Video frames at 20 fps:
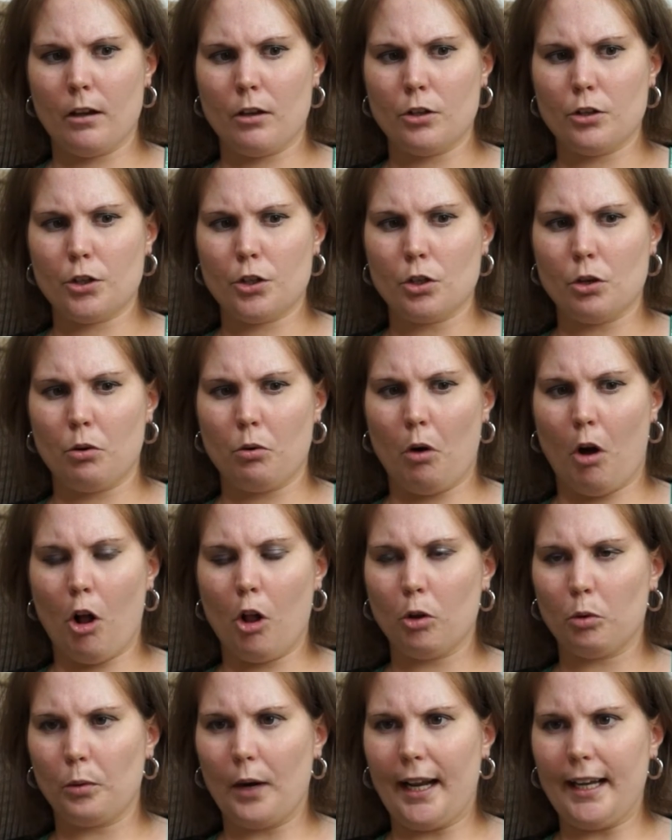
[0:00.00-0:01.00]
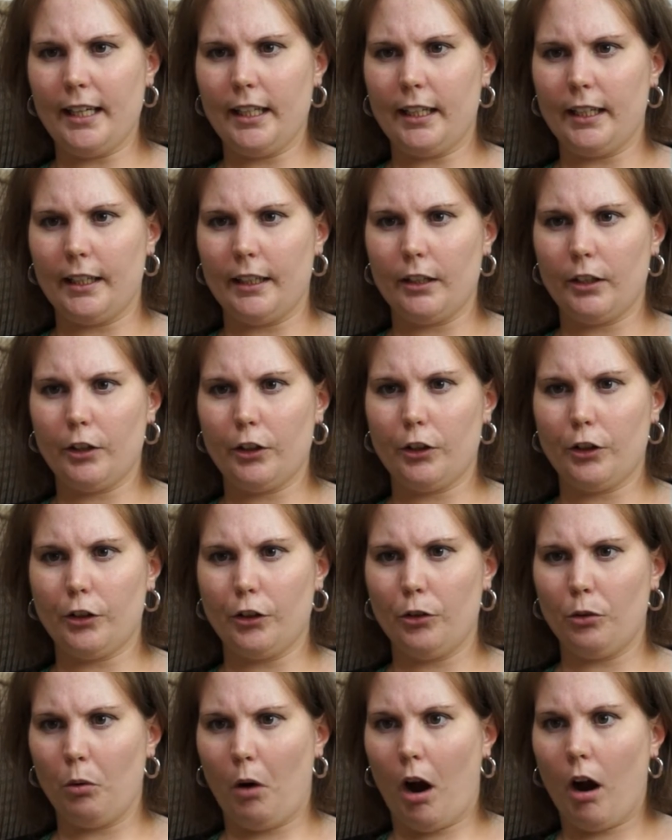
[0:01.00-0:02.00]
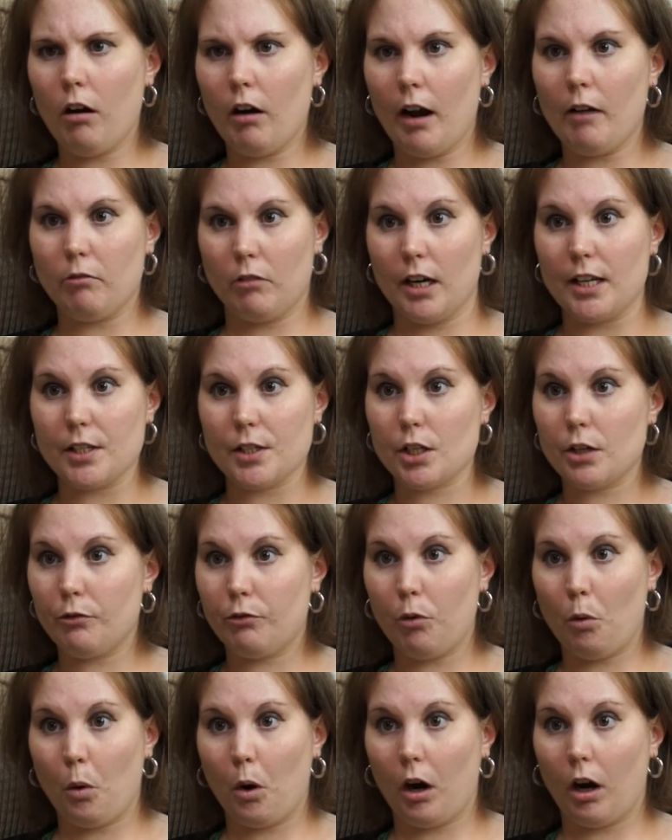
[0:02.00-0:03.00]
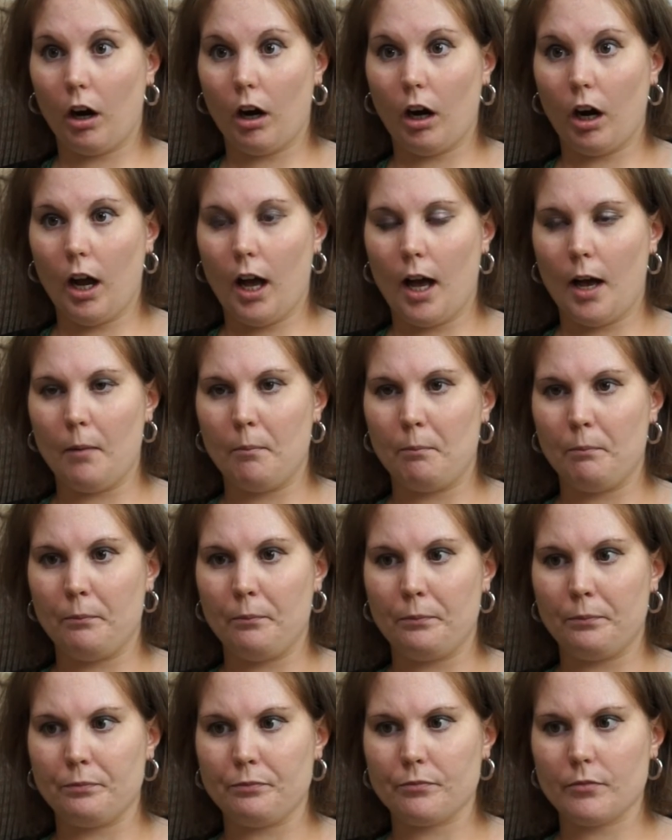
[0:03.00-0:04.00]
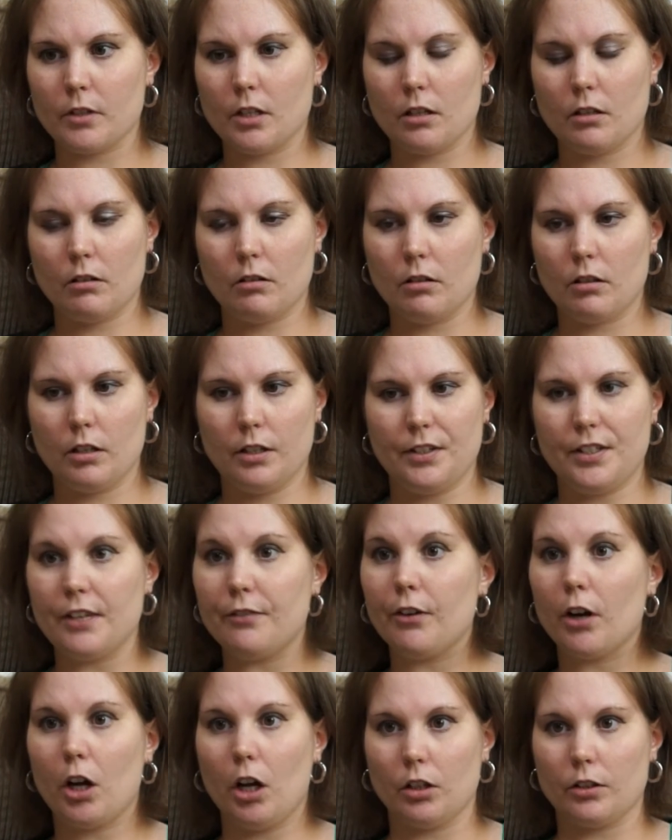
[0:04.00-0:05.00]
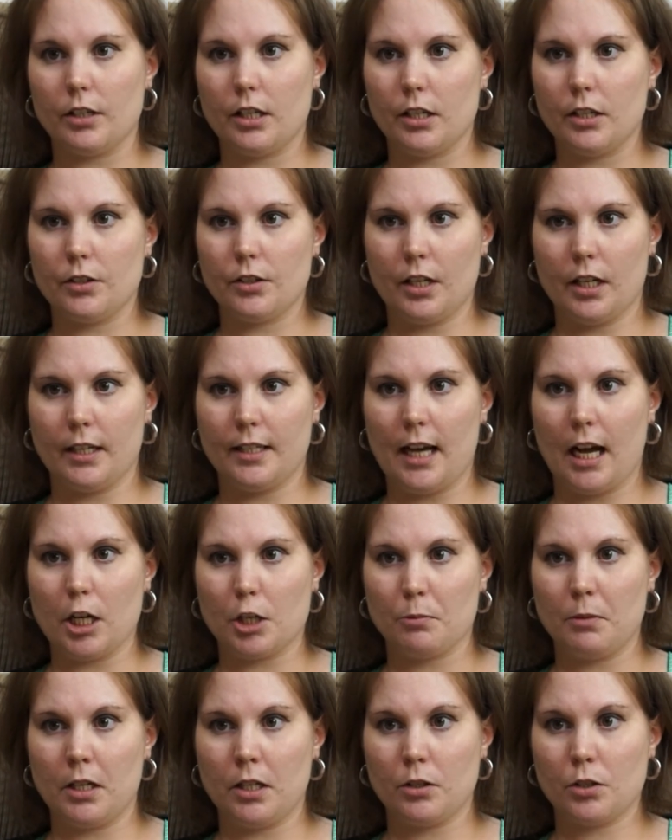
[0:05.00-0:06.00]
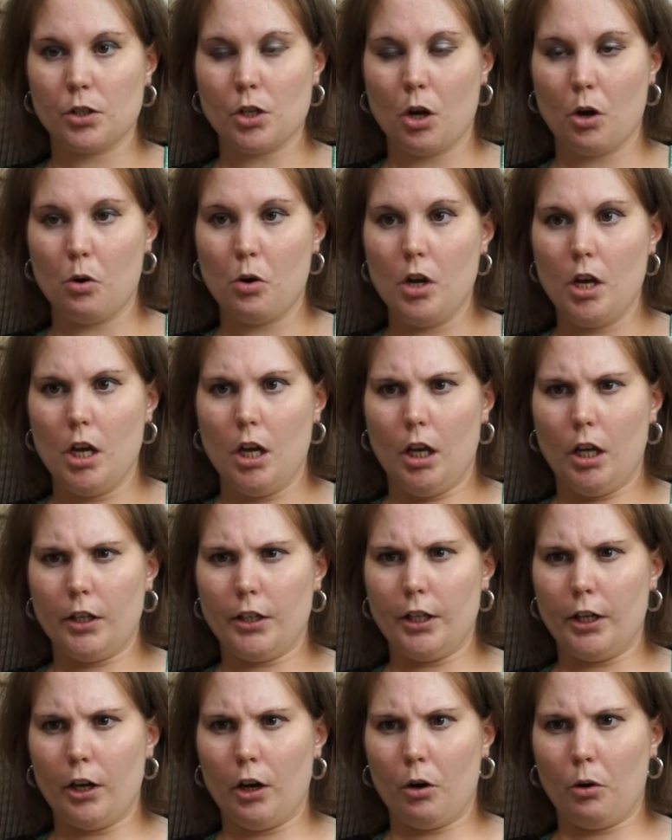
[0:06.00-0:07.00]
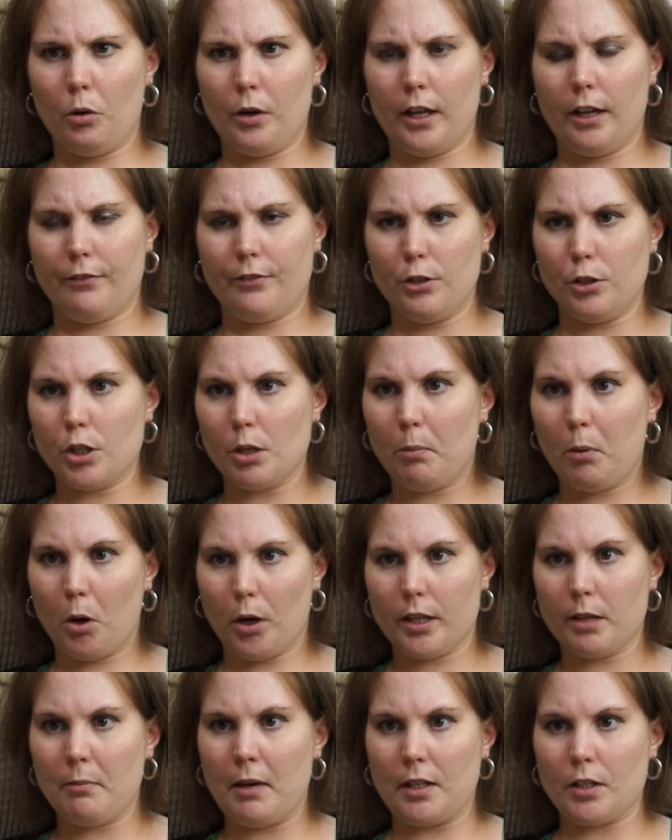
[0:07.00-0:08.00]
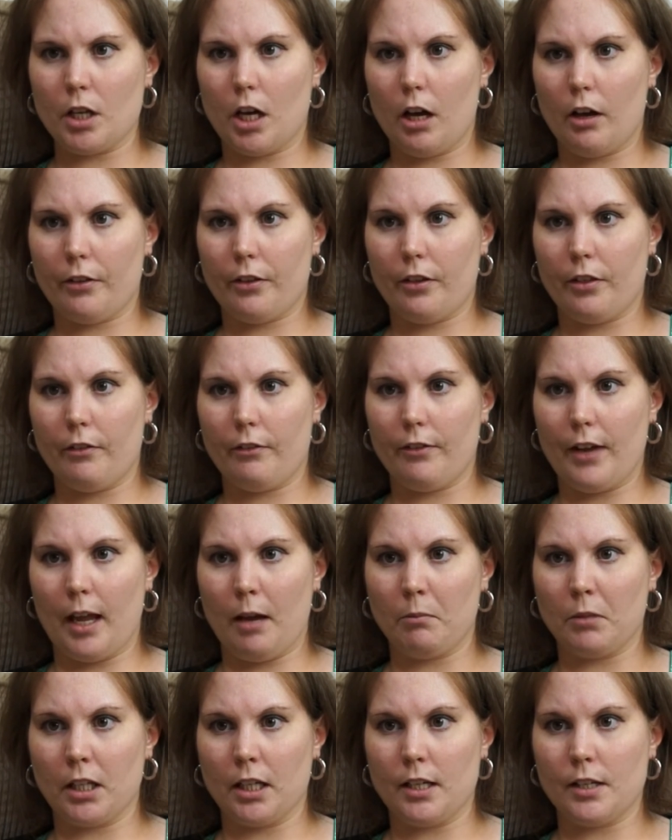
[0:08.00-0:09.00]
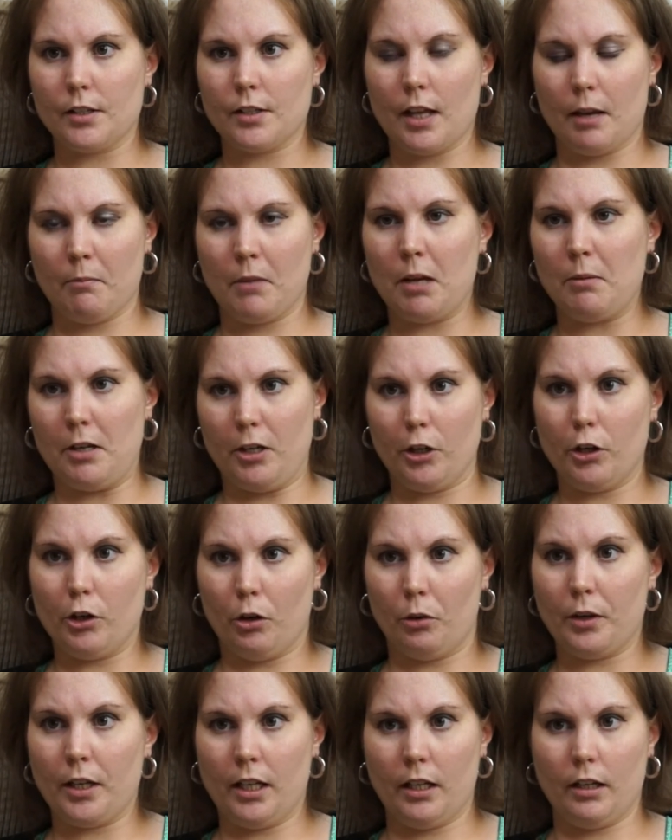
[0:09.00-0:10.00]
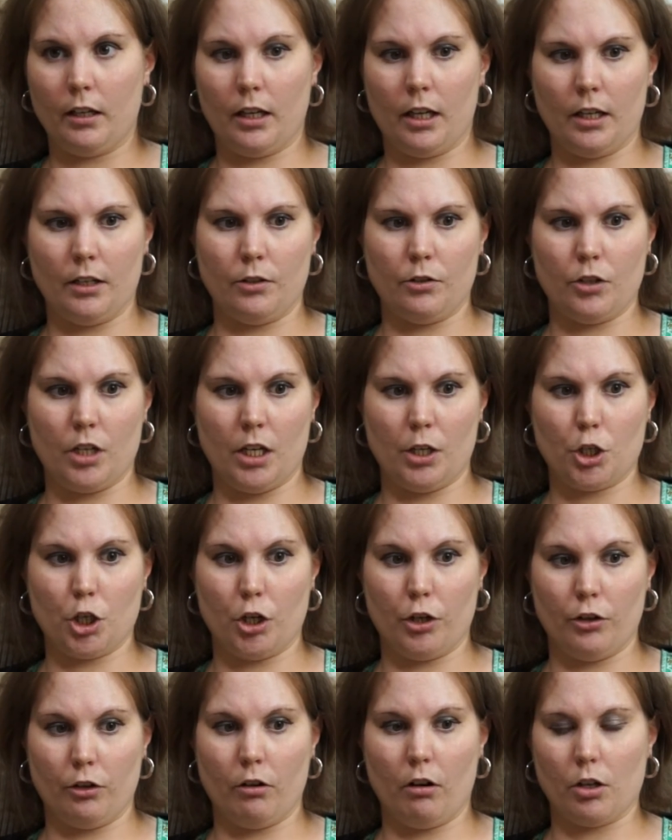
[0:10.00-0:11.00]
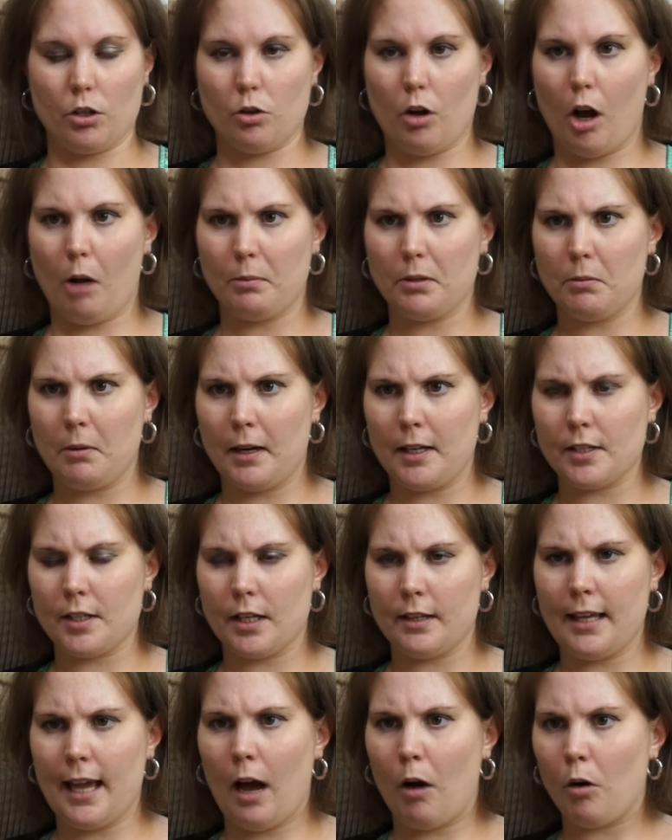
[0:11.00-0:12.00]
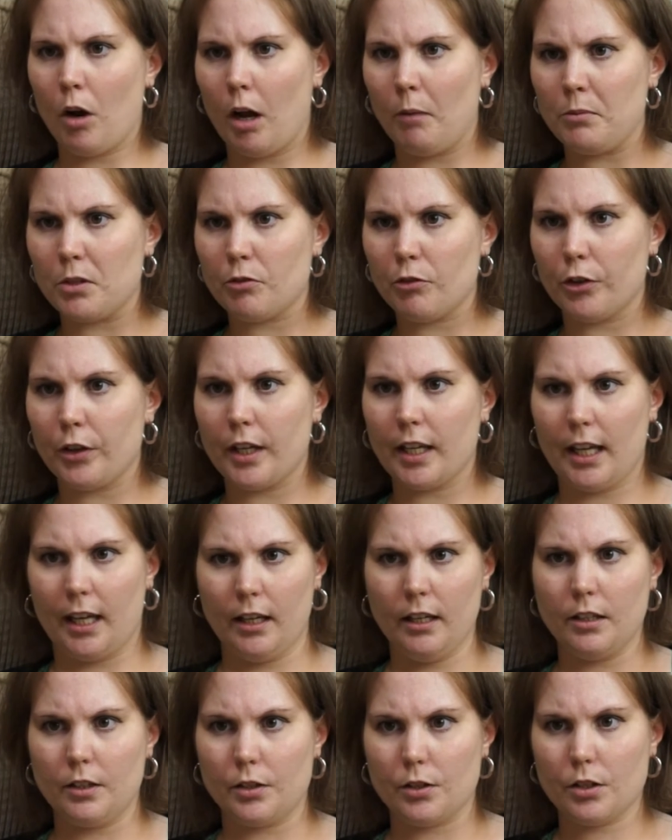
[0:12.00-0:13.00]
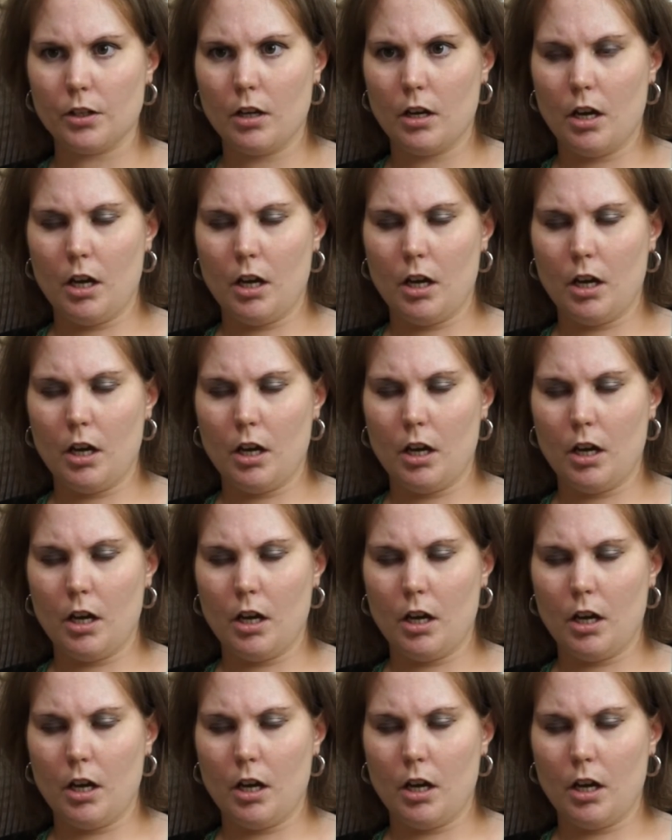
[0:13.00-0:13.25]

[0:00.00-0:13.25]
So already you are at risk for difficulties in attachment. So, if you support the mental health of the families, then maybe, in turn, you're also optimizing the outcomes for the kids.